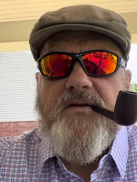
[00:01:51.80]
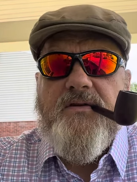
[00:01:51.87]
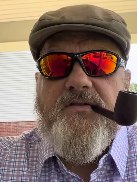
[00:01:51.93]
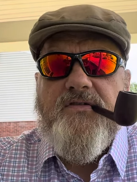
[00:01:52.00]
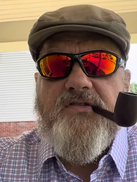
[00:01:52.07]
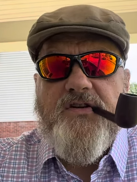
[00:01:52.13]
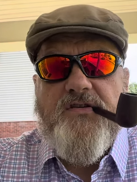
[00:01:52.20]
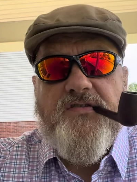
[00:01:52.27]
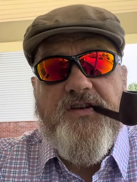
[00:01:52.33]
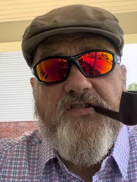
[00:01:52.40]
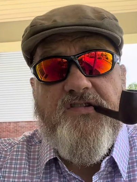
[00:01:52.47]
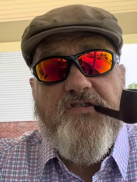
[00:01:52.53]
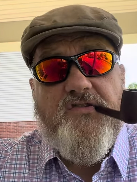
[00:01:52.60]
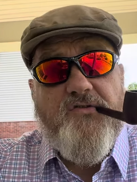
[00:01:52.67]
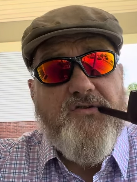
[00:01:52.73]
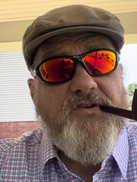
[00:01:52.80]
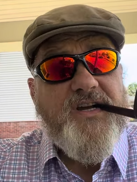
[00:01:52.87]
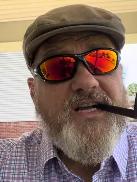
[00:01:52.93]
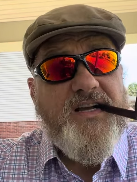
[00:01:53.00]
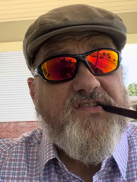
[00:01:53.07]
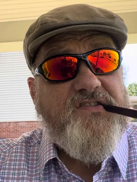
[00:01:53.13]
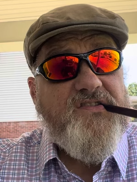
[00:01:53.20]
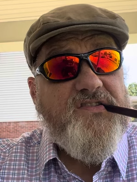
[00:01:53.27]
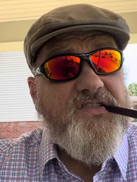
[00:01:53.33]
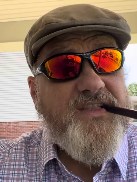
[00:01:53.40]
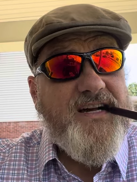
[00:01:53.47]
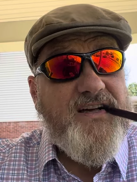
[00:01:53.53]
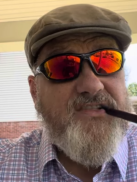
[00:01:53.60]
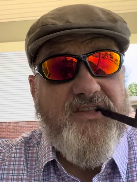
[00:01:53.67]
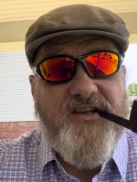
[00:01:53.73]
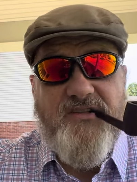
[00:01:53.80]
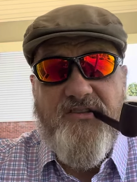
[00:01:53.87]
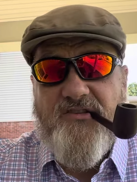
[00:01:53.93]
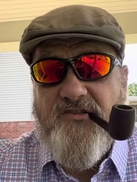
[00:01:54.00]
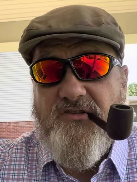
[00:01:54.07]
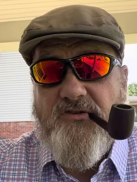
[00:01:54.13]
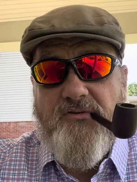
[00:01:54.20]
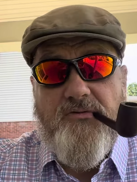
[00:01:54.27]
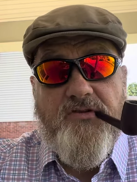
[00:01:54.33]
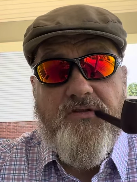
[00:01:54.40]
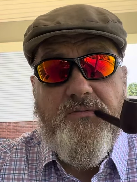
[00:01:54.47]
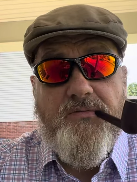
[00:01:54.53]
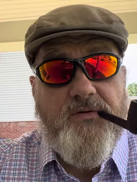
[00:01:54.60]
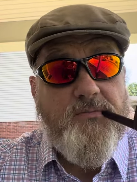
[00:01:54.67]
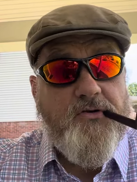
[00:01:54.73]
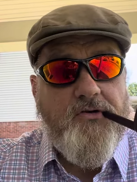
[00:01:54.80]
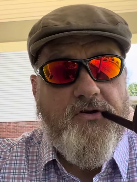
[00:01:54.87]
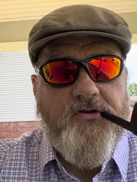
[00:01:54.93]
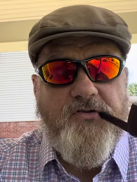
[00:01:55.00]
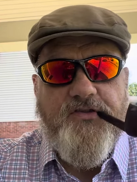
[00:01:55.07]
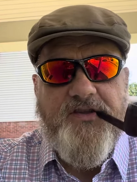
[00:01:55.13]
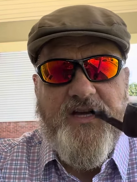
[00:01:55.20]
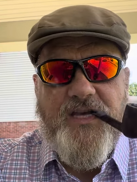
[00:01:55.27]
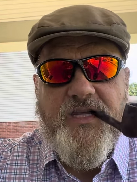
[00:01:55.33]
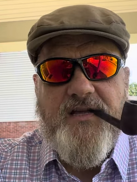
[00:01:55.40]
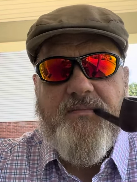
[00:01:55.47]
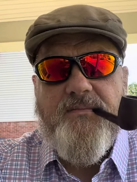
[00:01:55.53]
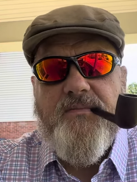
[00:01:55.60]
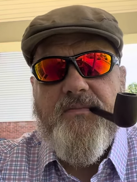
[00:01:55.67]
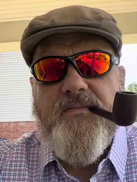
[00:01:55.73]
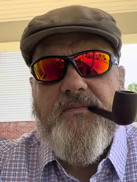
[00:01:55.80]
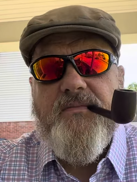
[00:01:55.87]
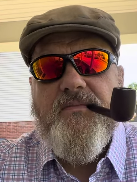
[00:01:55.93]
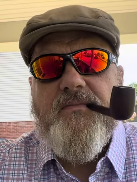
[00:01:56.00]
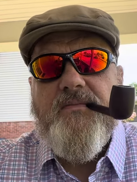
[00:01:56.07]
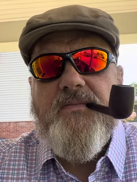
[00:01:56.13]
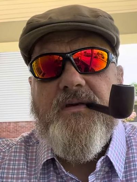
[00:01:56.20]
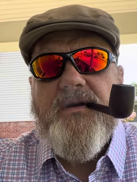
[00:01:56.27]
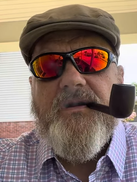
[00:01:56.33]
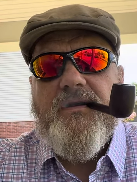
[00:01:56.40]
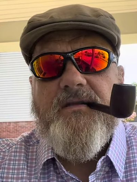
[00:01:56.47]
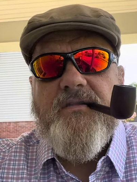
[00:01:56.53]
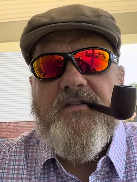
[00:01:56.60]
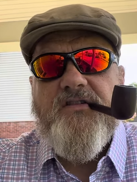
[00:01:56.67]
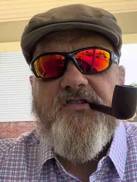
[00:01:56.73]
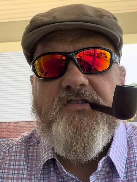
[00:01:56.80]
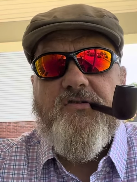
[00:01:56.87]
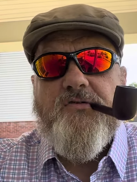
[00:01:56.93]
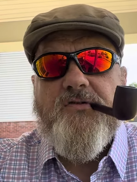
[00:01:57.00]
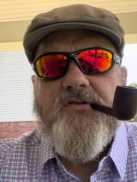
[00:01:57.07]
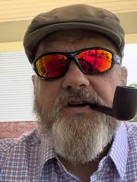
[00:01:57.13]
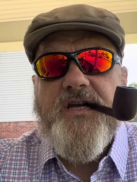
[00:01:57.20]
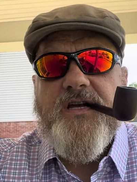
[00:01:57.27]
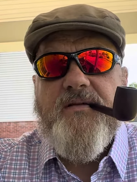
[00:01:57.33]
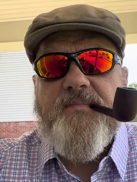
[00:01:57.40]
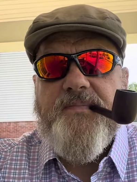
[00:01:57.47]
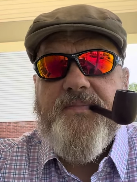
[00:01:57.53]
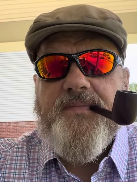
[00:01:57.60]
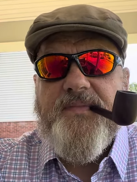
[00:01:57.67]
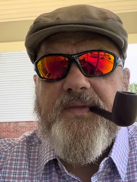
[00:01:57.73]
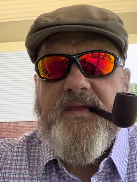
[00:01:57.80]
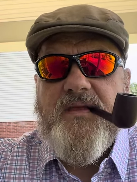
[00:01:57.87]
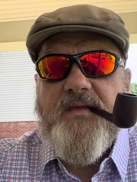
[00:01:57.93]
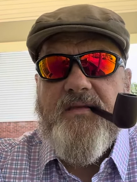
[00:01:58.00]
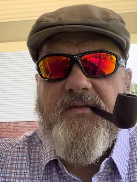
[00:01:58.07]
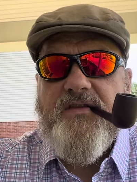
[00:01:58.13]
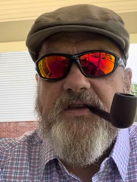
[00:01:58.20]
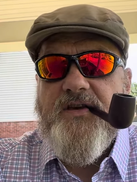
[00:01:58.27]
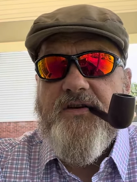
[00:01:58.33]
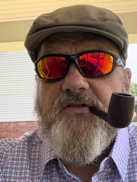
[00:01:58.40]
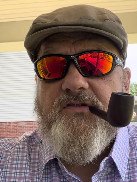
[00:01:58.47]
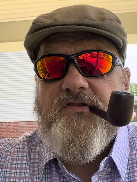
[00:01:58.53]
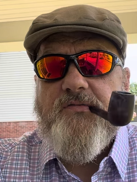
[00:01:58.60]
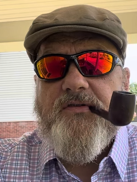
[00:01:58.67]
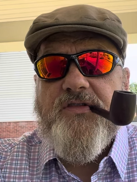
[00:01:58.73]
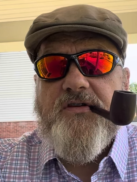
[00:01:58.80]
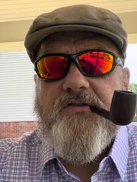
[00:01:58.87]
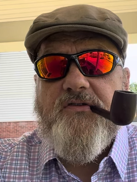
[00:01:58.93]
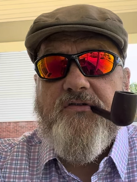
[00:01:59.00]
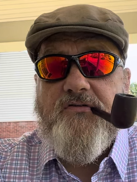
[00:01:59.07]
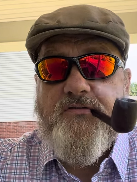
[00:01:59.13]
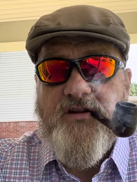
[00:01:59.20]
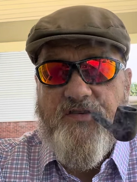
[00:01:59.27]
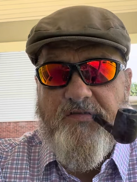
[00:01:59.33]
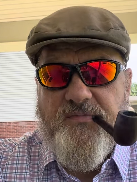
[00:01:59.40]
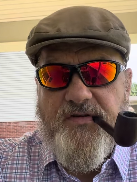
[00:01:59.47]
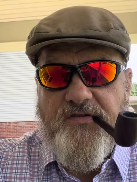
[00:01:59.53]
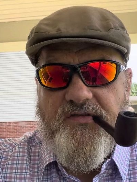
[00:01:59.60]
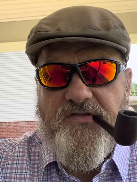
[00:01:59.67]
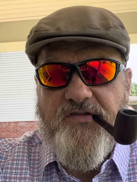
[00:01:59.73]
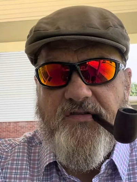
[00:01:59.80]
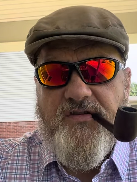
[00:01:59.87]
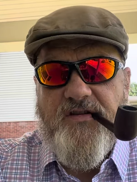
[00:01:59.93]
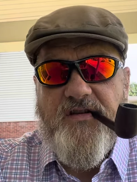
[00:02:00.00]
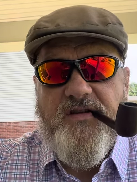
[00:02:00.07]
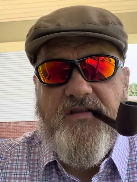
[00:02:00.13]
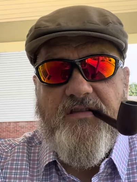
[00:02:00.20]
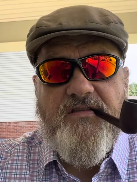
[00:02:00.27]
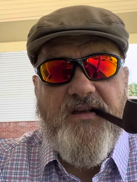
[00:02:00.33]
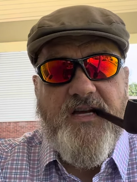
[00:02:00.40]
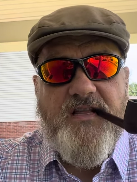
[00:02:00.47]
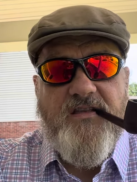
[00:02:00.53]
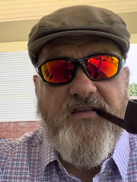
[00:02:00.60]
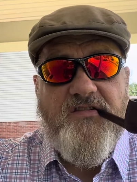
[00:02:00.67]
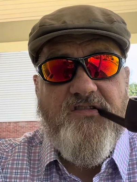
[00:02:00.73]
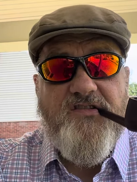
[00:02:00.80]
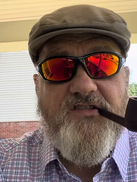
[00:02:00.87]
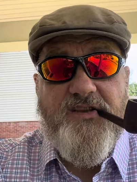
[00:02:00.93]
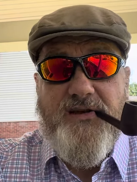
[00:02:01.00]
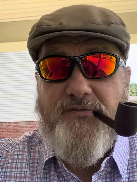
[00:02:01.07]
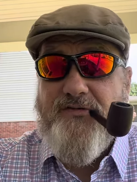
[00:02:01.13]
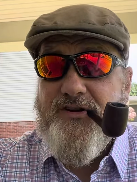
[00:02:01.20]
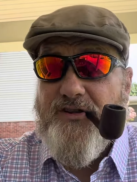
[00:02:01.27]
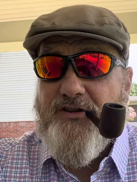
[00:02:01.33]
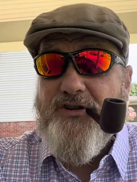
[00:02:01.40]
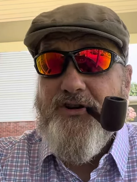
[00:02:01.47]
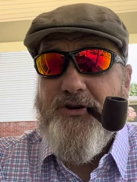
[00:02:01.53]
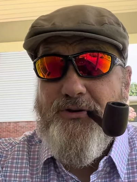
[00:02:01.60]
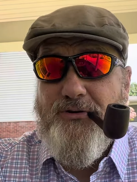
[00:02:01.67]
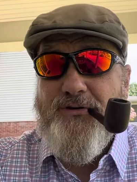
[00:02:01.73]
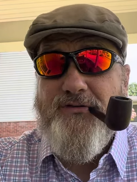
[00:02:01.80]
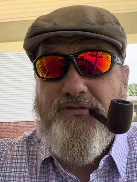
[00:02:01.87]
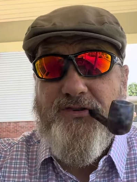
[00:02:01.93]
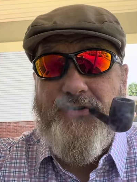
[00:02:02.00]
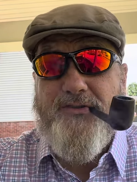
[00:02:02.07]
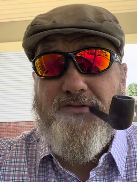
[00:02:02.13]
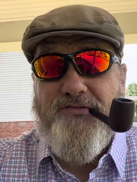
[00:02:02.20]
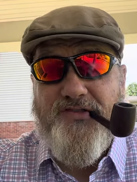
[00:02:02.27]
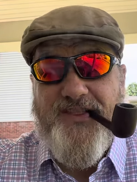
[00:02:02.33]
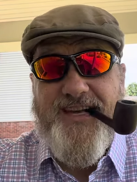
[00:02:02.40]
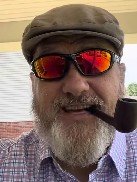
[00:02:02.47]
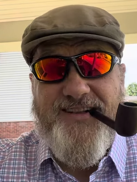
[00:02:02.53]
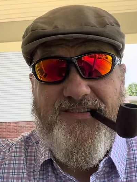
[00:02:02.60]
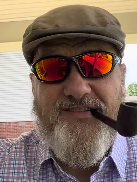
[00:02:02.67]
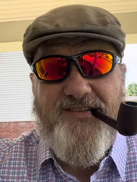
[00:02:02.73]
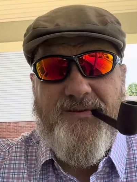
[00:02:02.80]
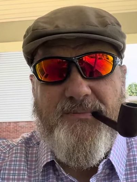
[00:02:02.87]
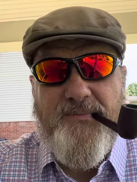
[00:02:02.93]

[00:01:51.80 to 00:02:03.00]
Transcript: So this story has nothing to do with Memorial Day. This story deals with Christmas in 1972, of all things.